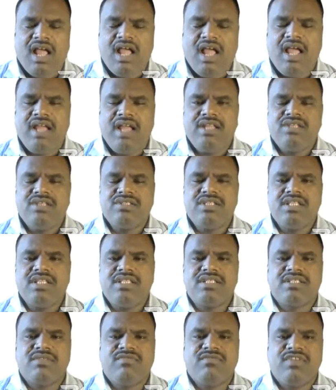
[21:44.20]
And you see
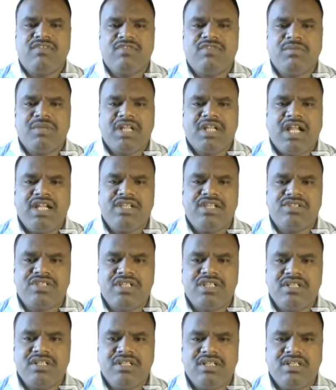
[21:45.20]
this favorable
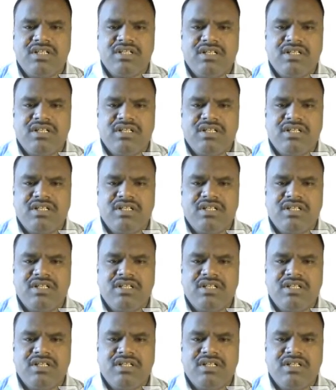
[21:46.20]
condition.